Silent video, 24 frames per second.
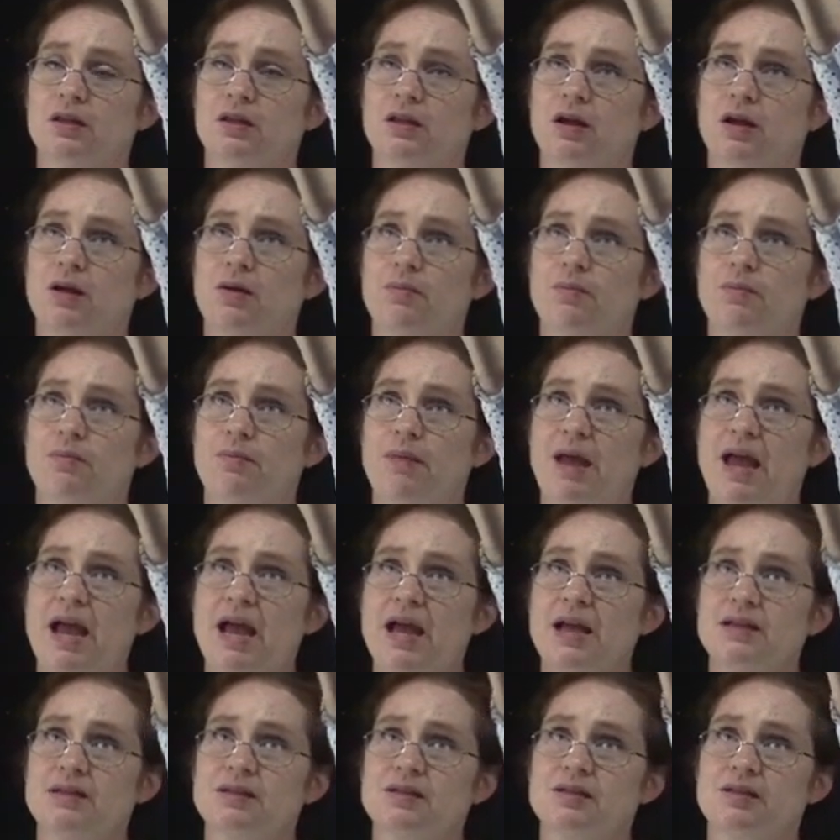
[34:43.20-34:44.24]
a
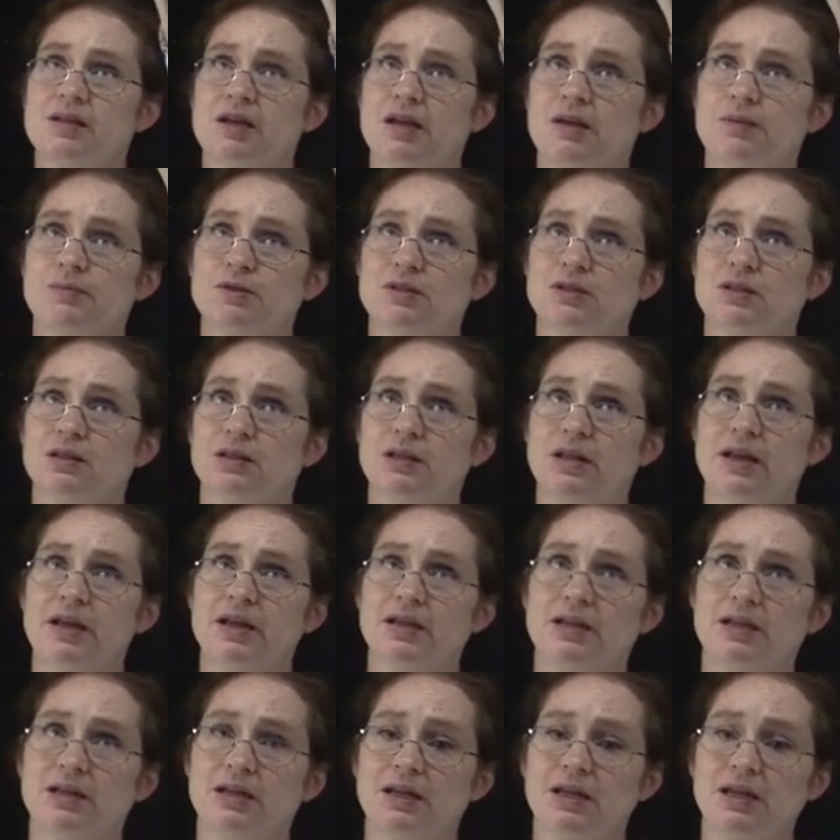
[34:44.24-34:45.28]
mass times the
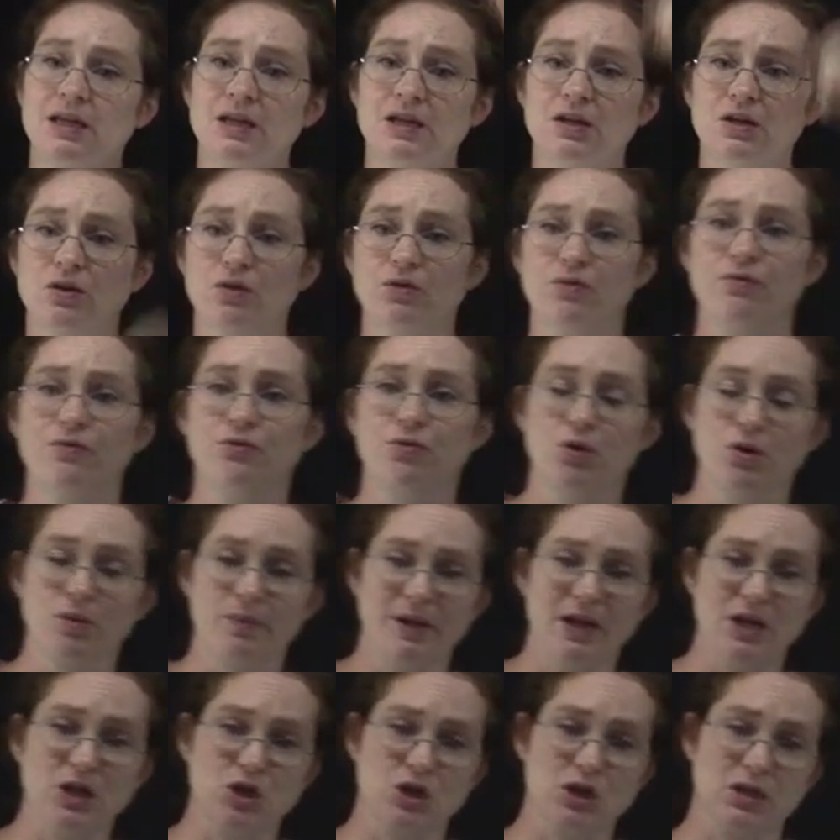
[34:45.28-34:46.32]
latent heat of
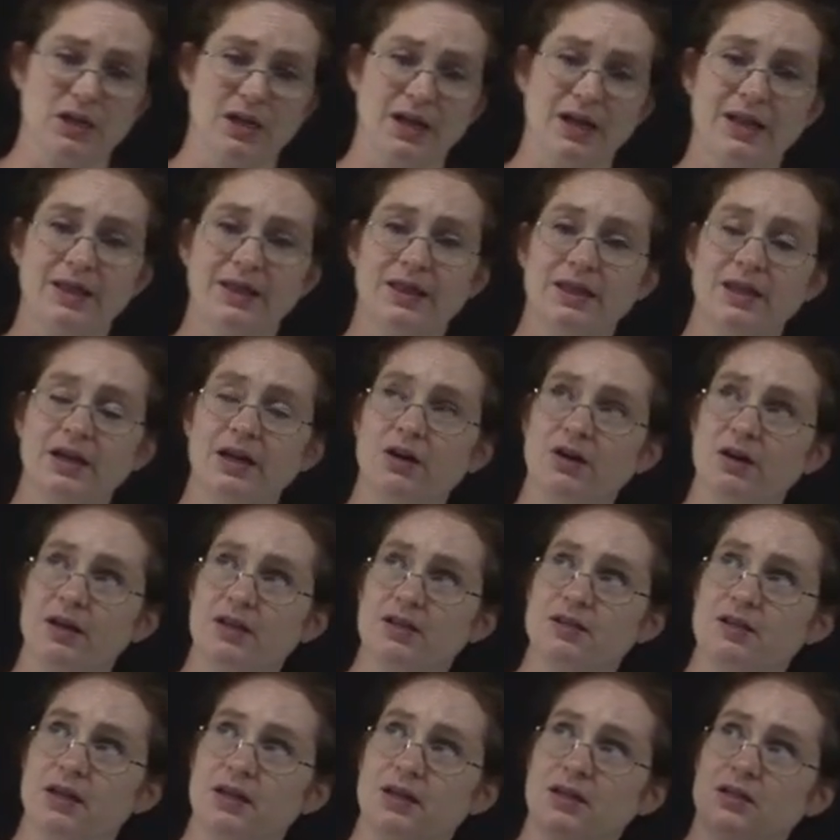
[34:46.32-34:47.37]
formation. And there
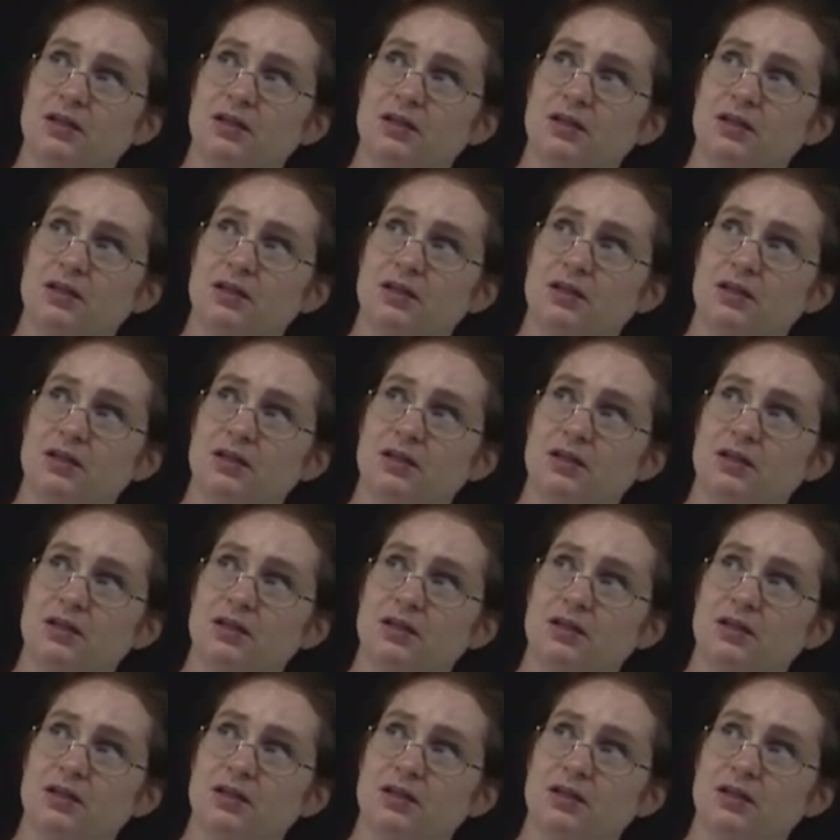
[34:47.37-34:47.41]
is a,